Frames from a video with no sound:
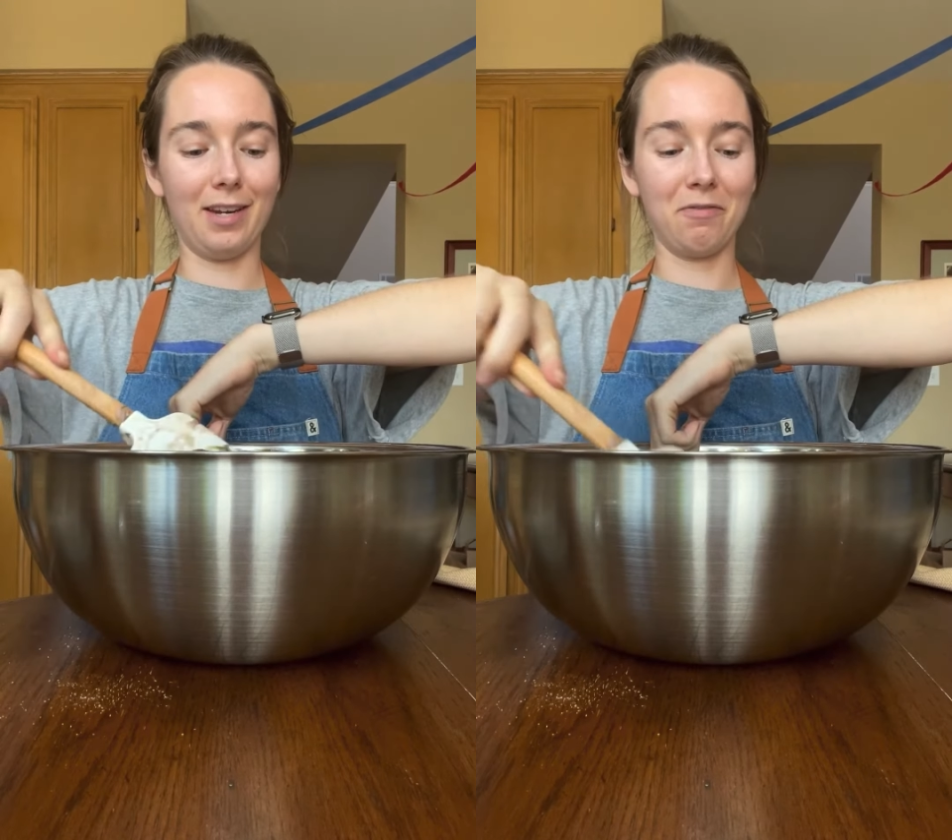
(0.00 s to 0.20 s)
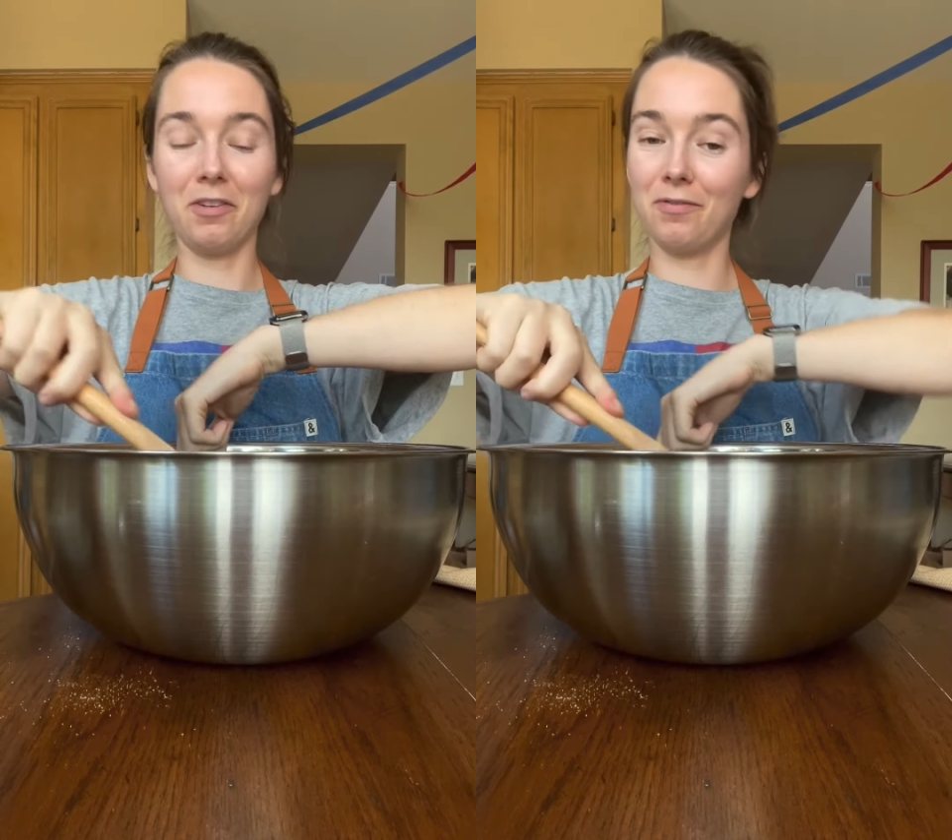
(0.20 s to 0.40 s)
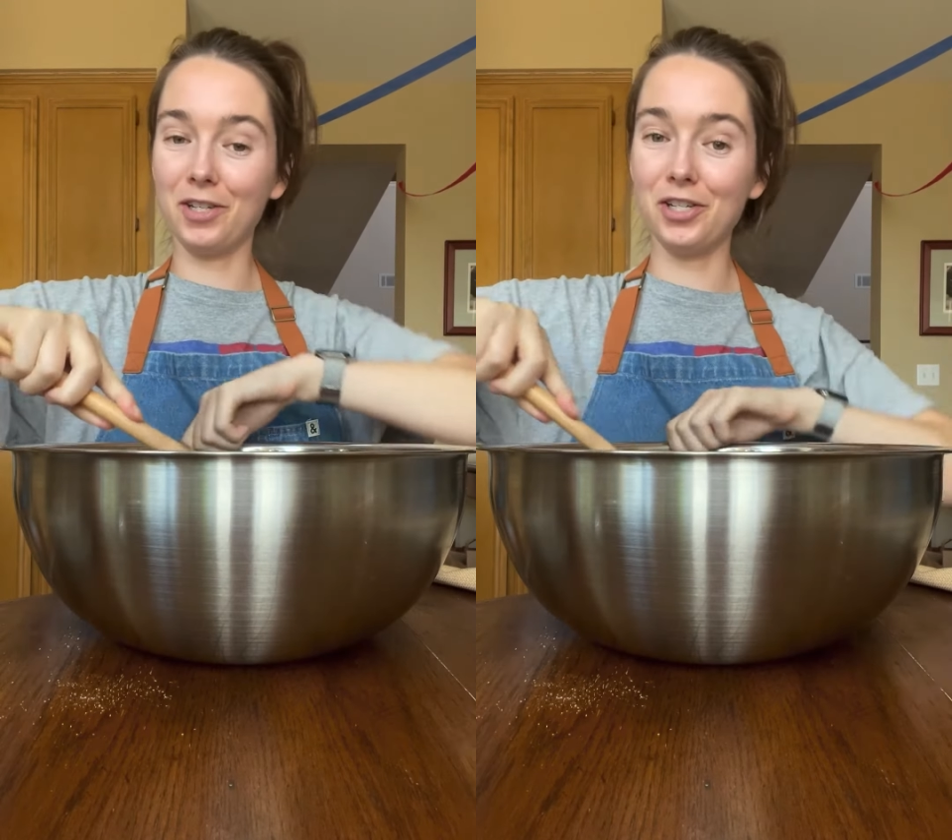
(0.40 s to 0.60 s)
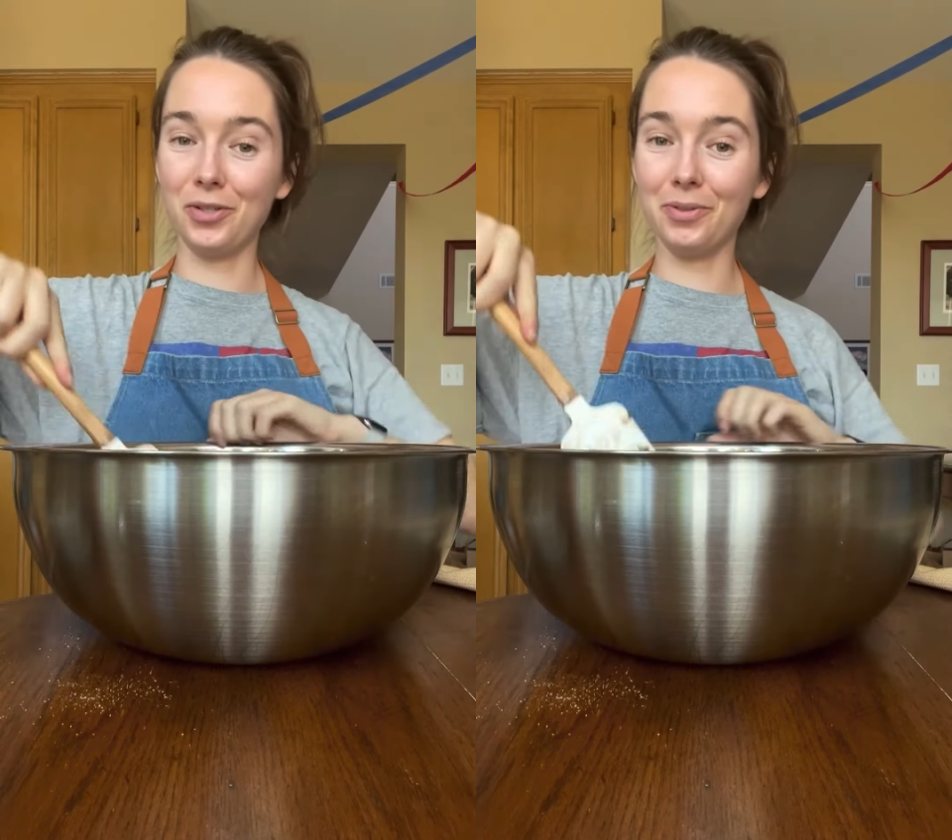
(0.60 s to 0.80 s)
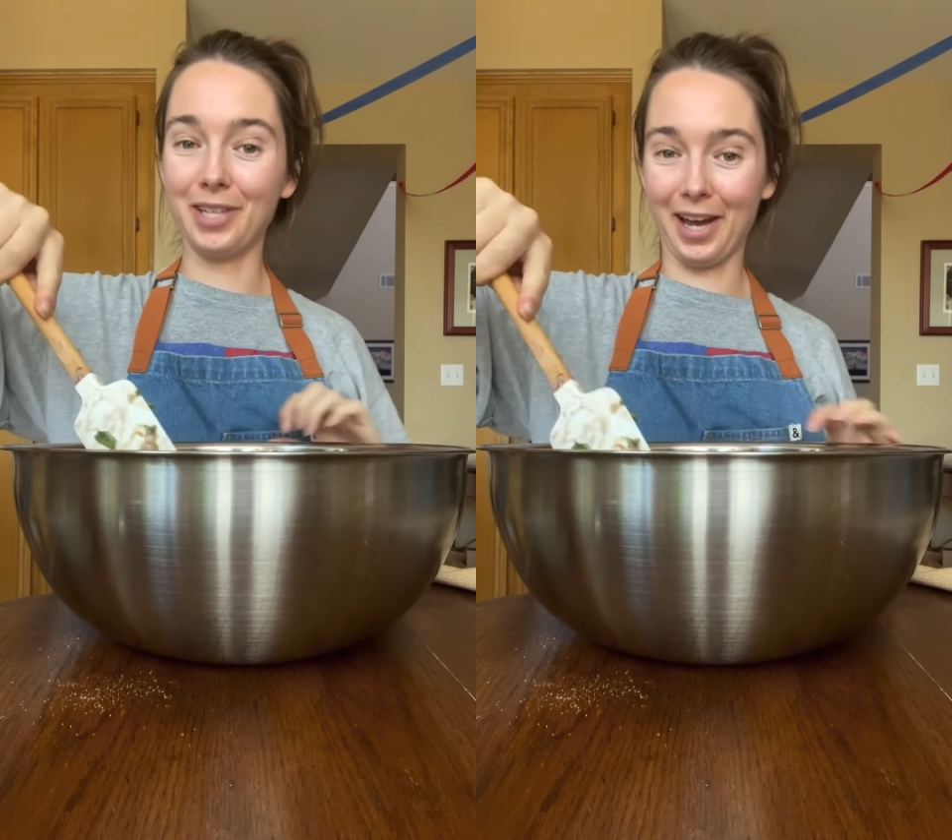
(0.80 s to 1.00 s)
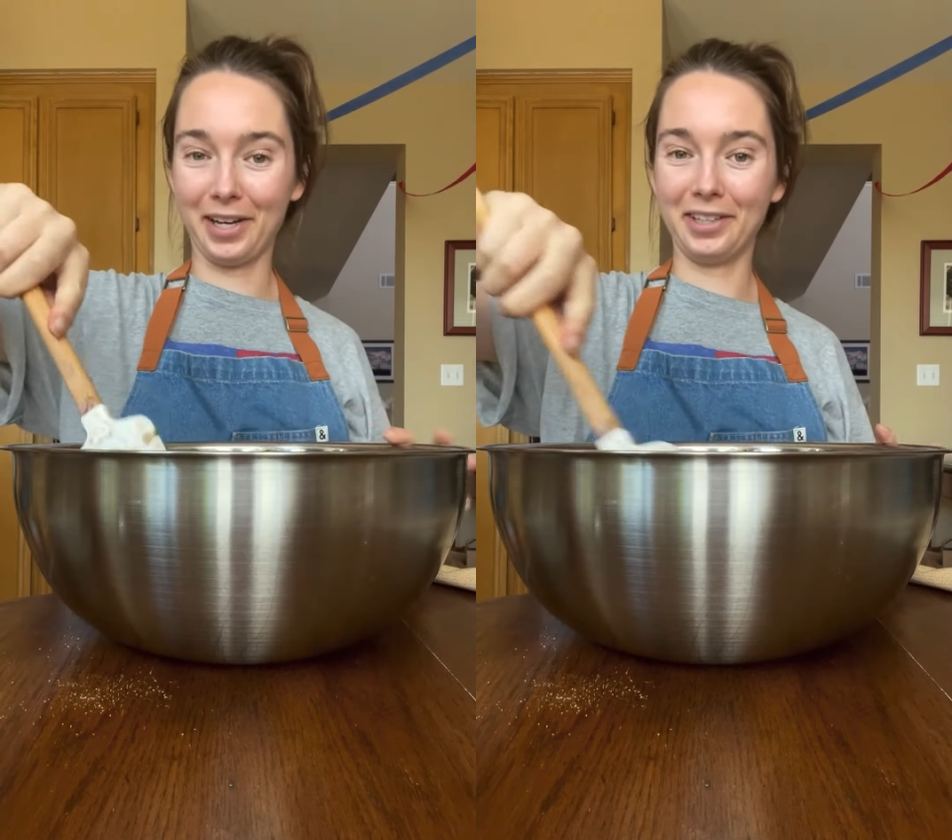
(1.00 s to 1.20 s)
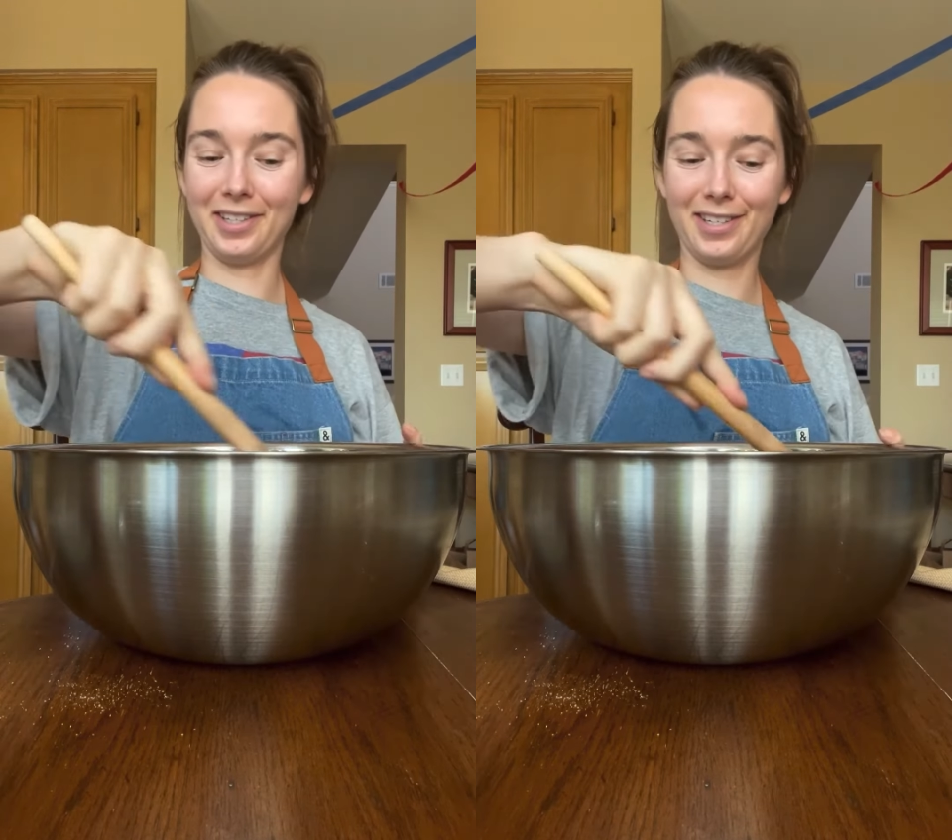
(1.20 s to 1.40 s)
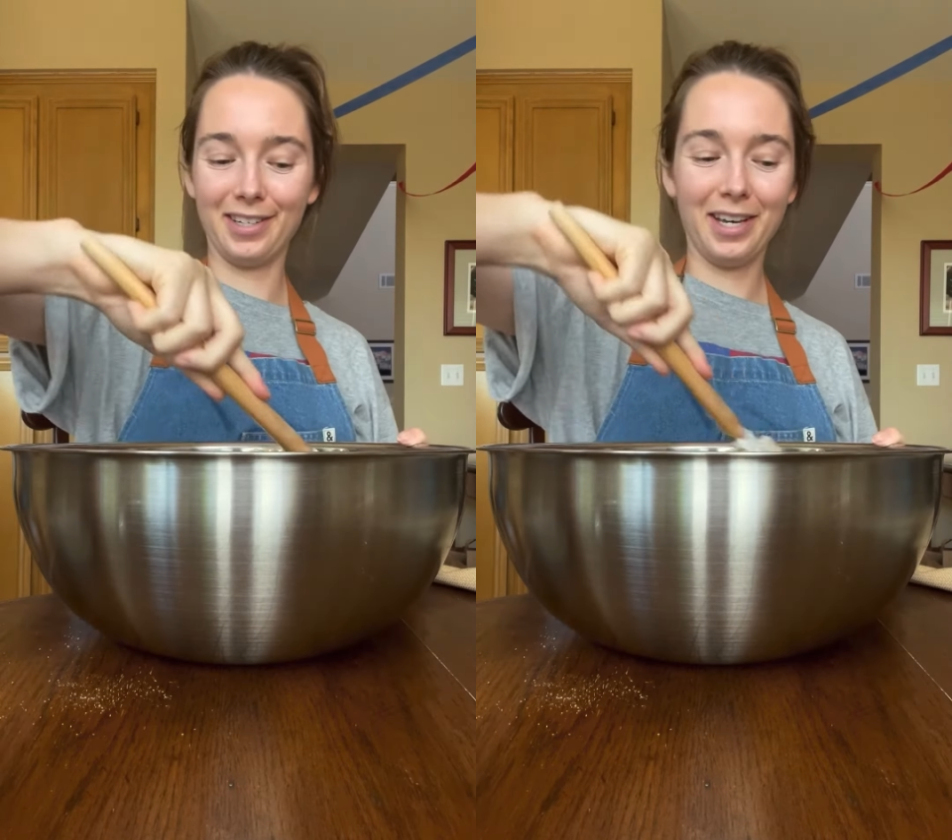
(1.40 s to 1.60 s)
and 52
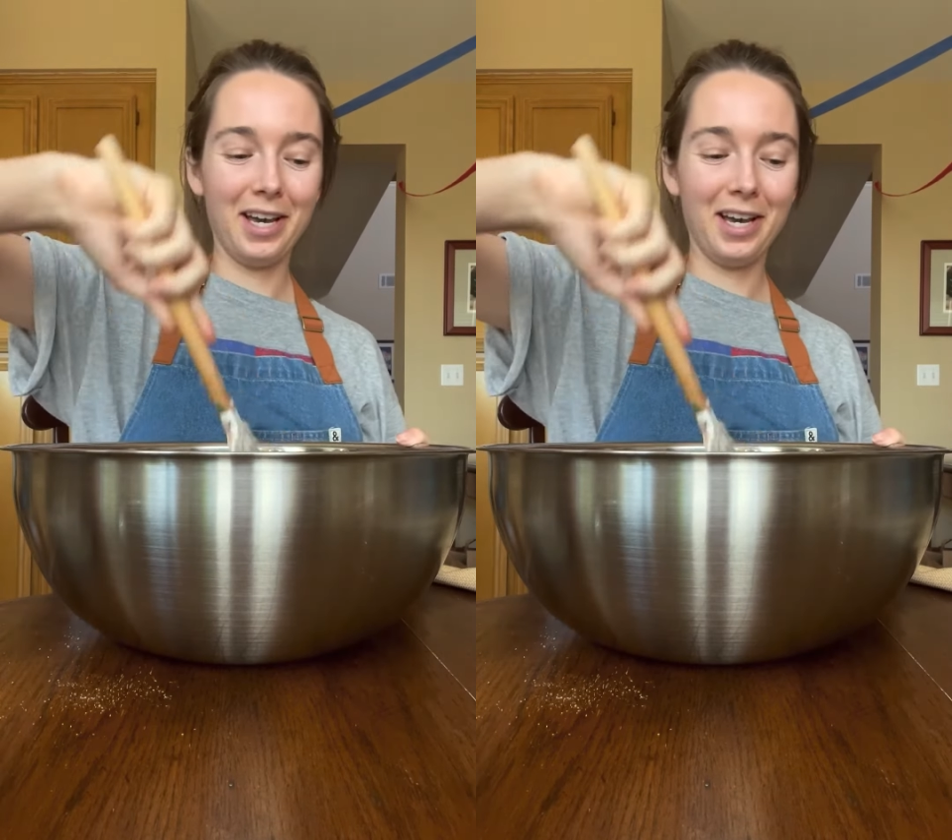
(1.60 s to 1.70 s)
seconds.